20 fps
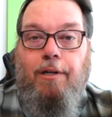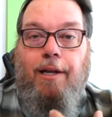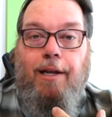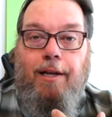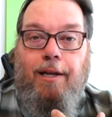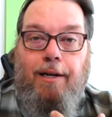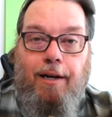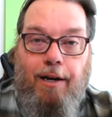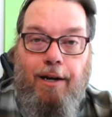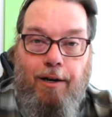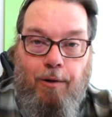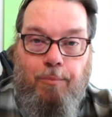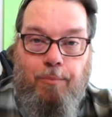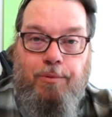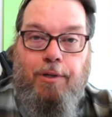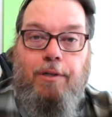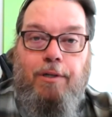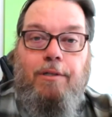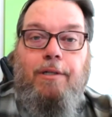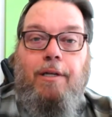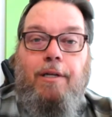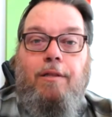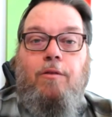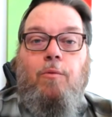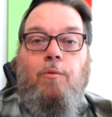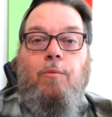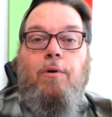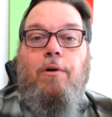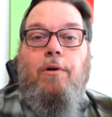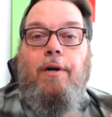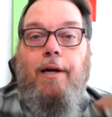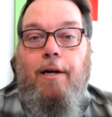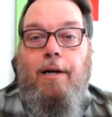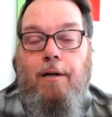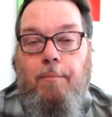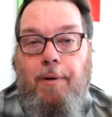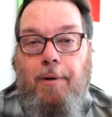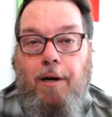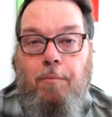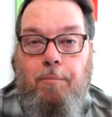and it helps us get the word out
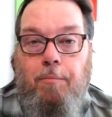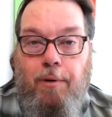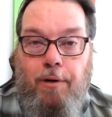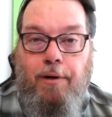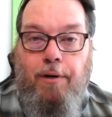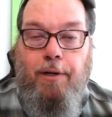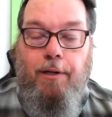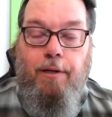about birding.